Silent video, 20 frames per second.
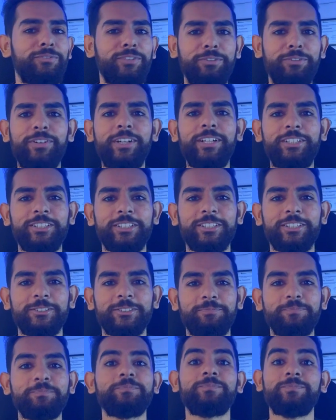functions.
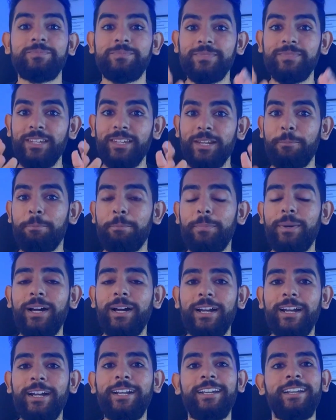
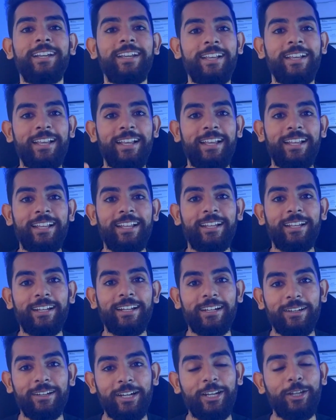But
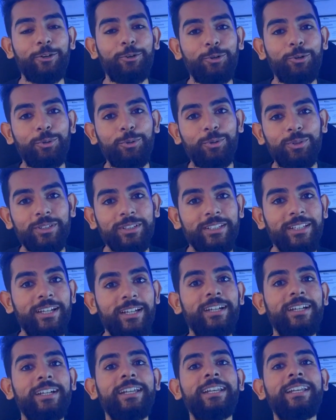due to
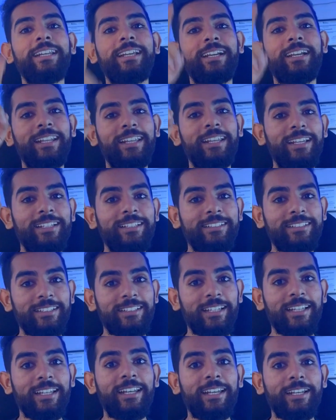the increase
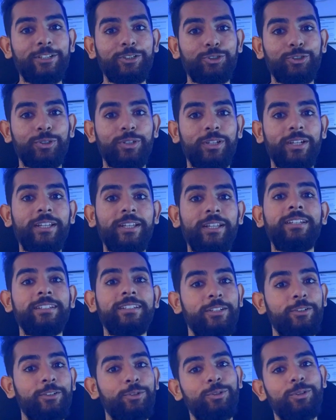in insulin,
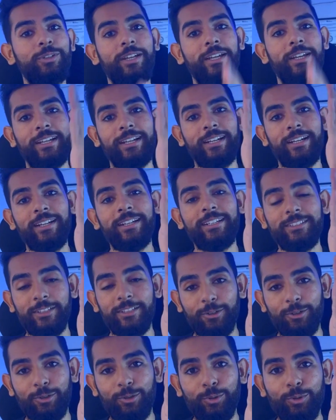due to the increase
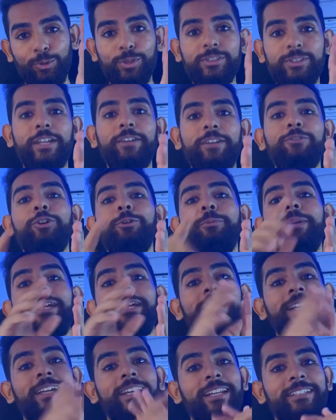in glucose, there would be
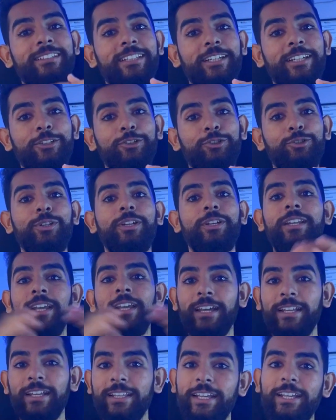increase in insulin.
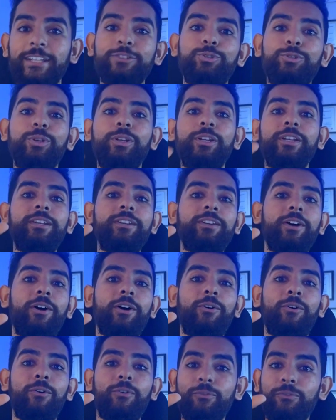The insulin
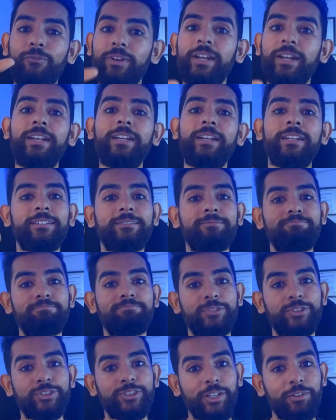will
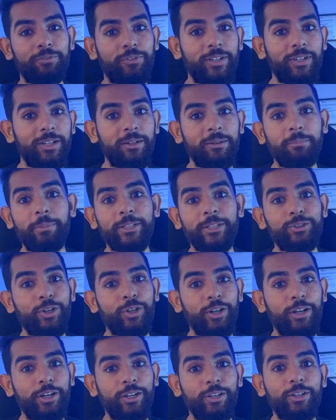shuffle
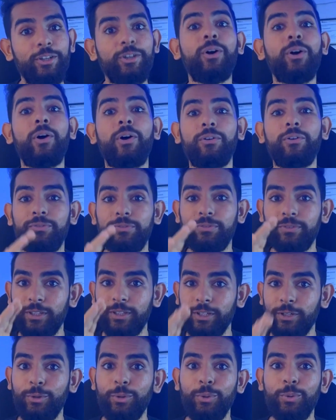majority of
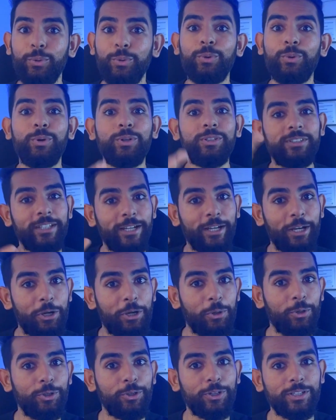the glucose
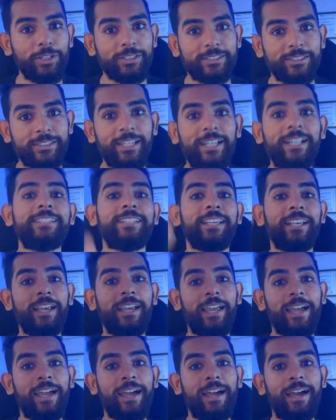into your cells,
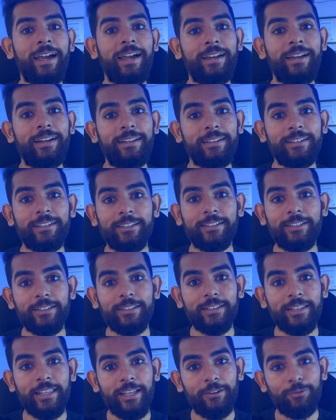and
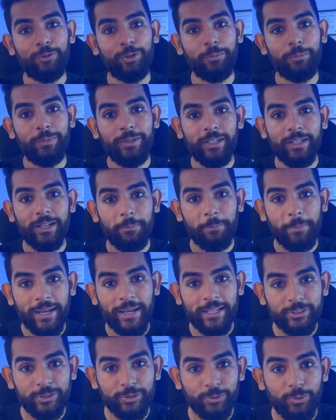there would be a
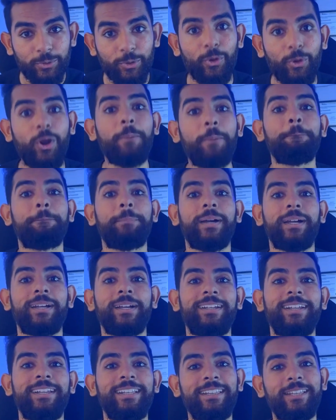massive drop
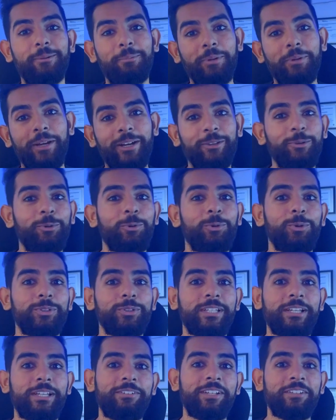in the blood
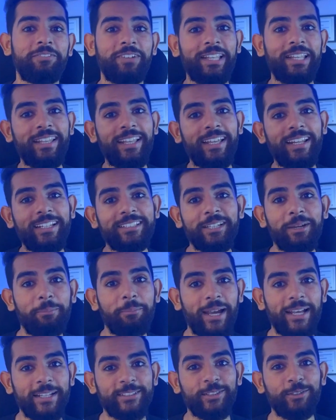glucose level. When there is a
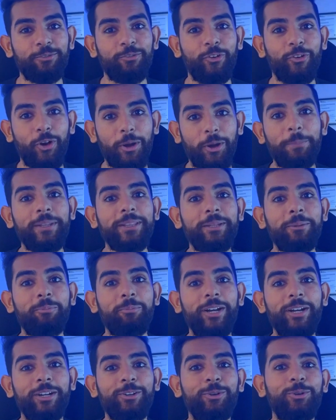massive drop in the
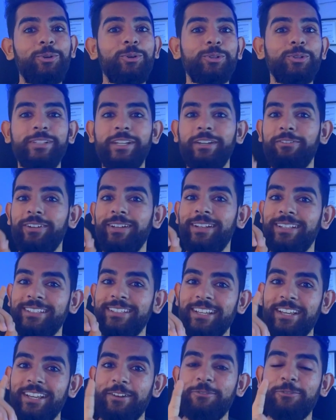blood glucose levels,
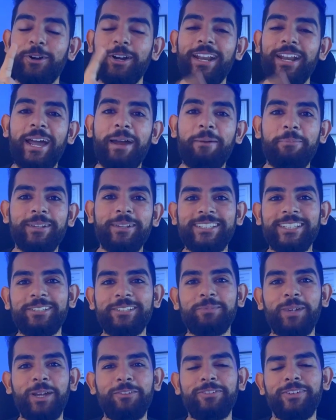what happens is,
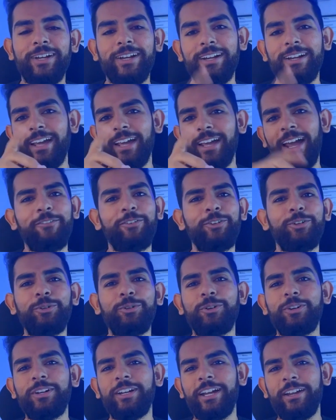my friend, have
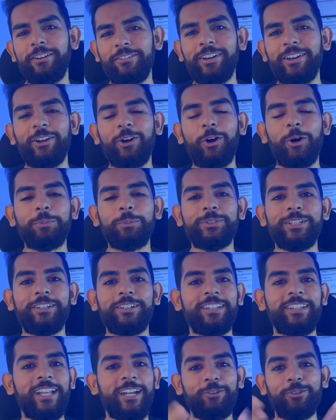you ever
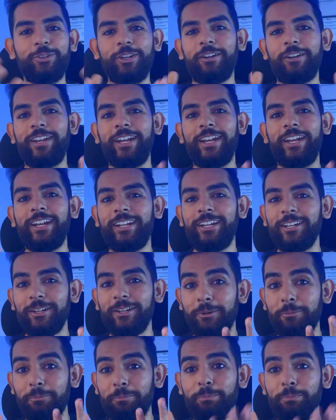observed that you have ate
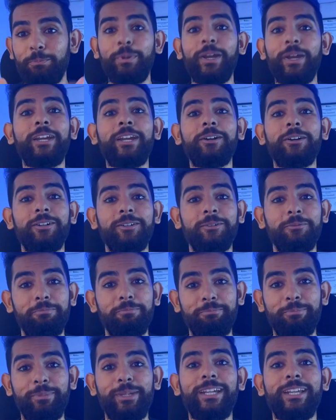a big
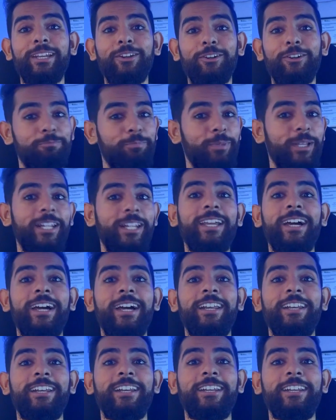meal of
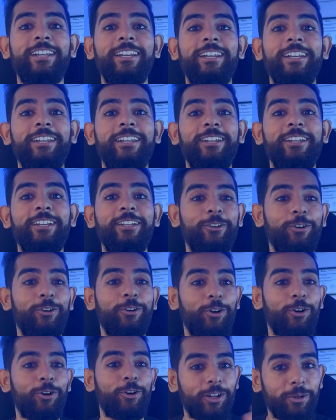biryani or a big
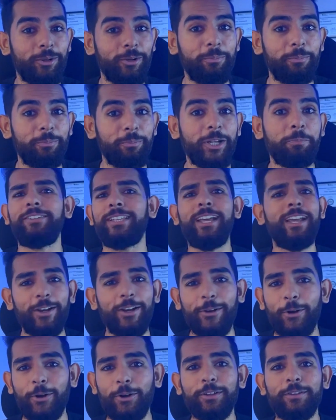pizza with a
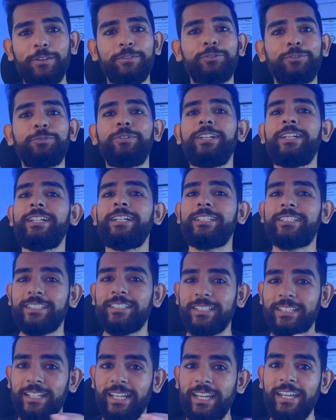lot of sweets,
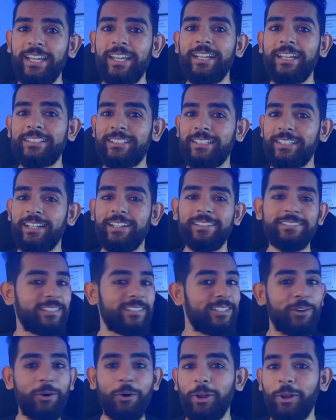cakes,
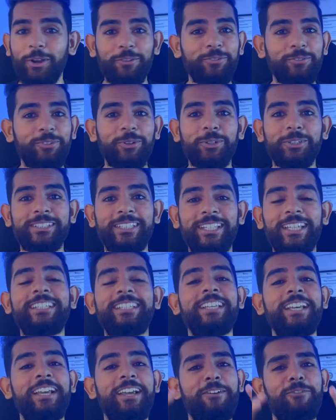all of those
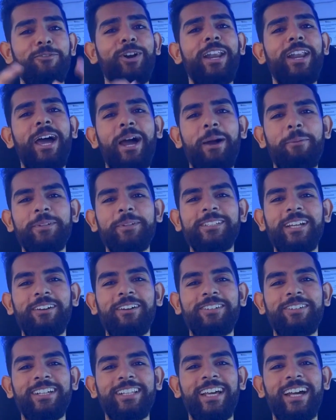things? What happens
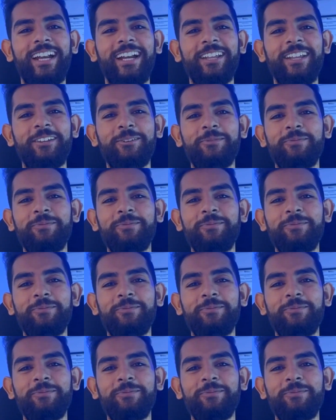after that?